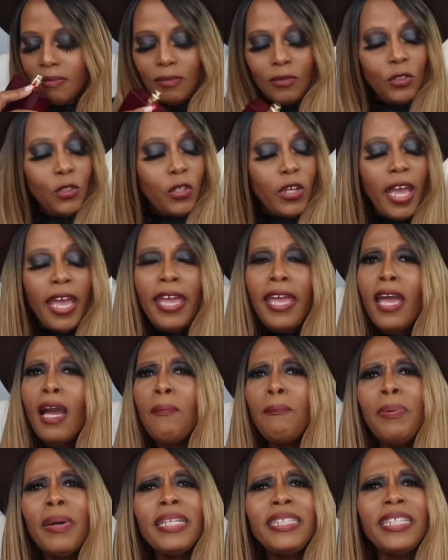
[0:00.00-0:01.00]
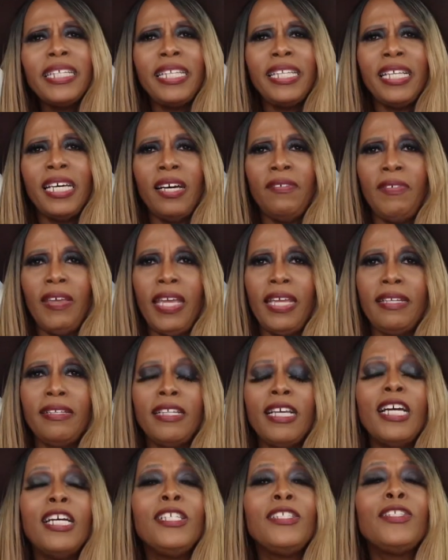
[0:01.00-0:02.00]
You can't help but to love it.
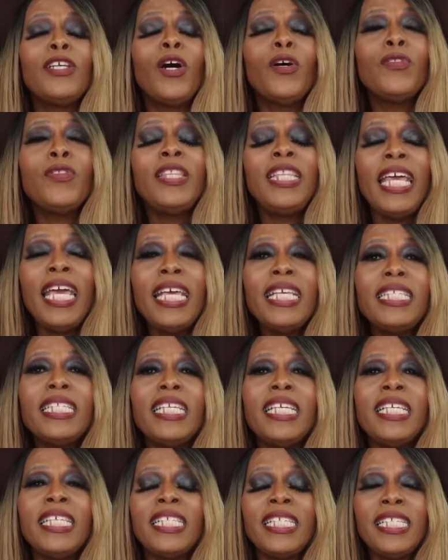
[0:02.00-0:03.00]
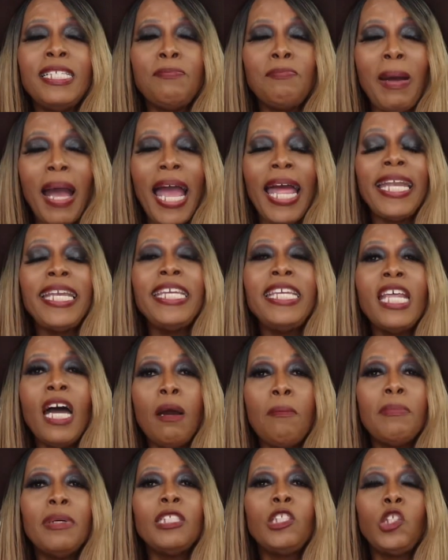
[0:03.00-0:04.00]
So this is my
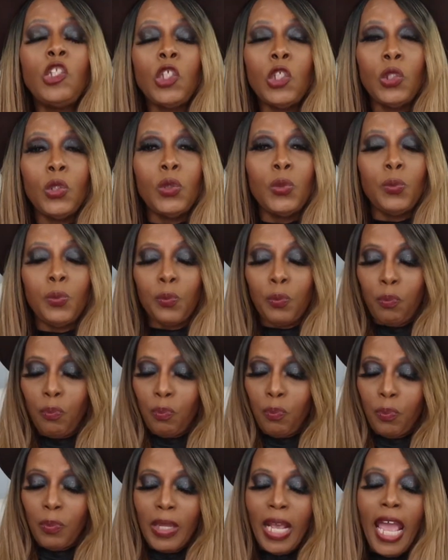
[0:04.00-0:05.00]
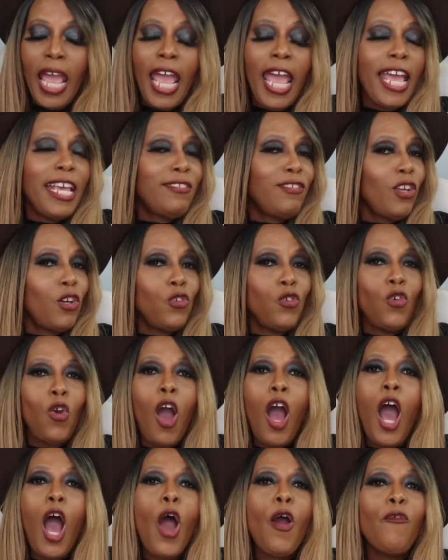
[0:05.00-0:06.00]
number 2. And so you
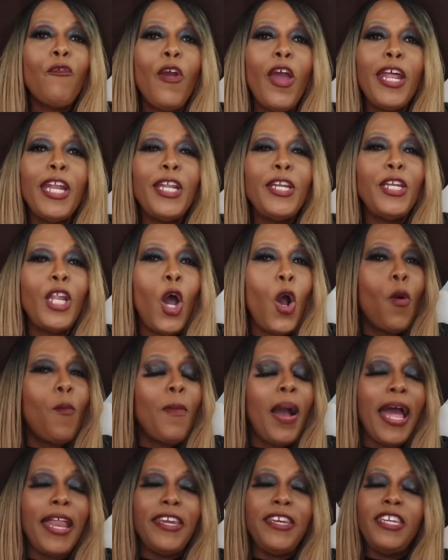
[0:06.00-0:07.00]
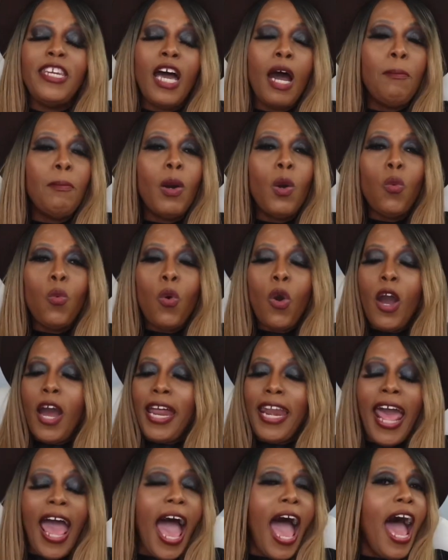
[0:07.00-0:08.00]
already know my number 1
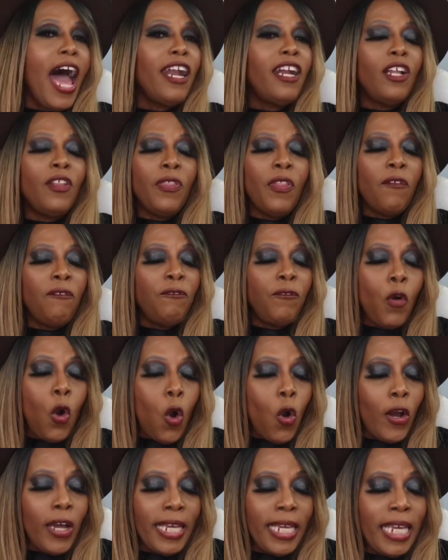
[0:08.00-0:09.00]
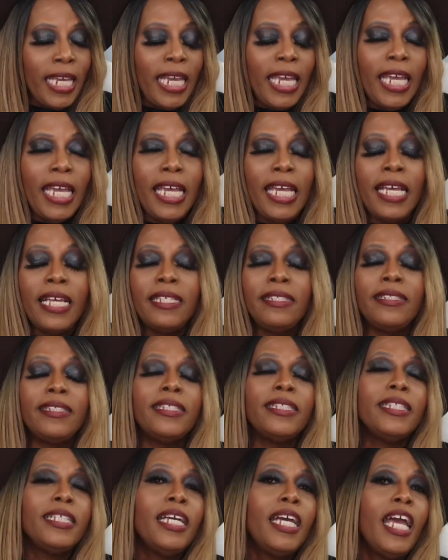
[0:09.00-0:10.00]
out of the 4 is
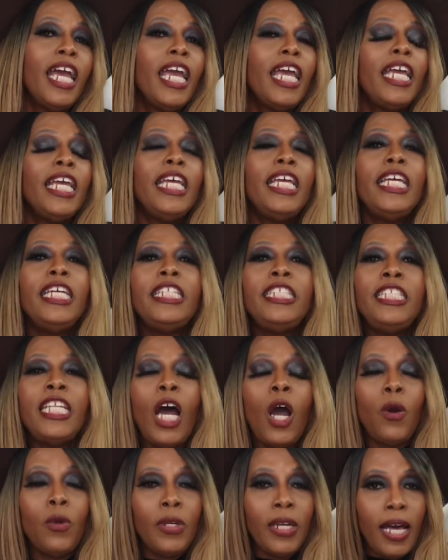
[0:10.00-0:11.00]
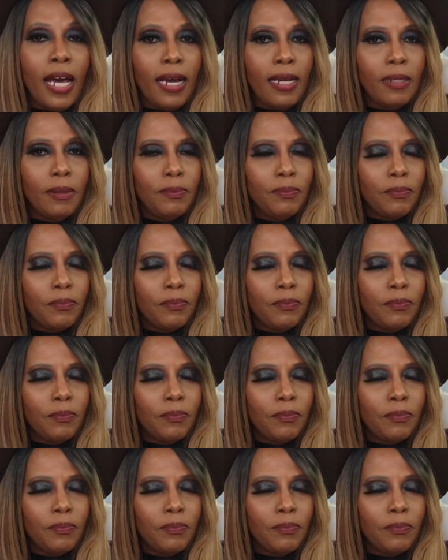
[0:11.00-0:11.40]
Eidola.